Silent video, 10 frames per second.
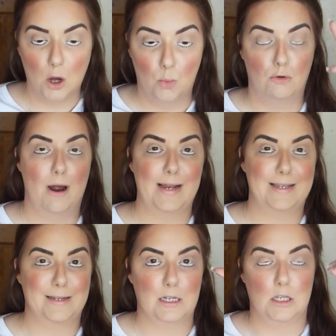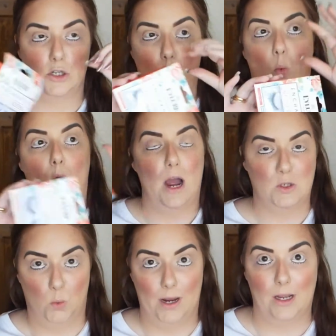brightened, wide
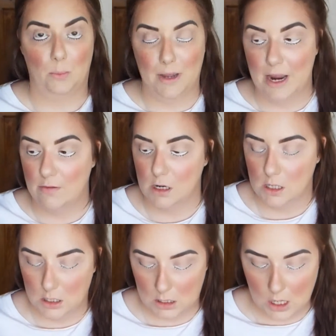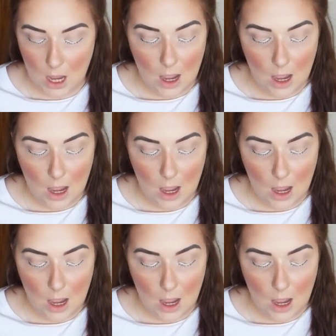awake appearance.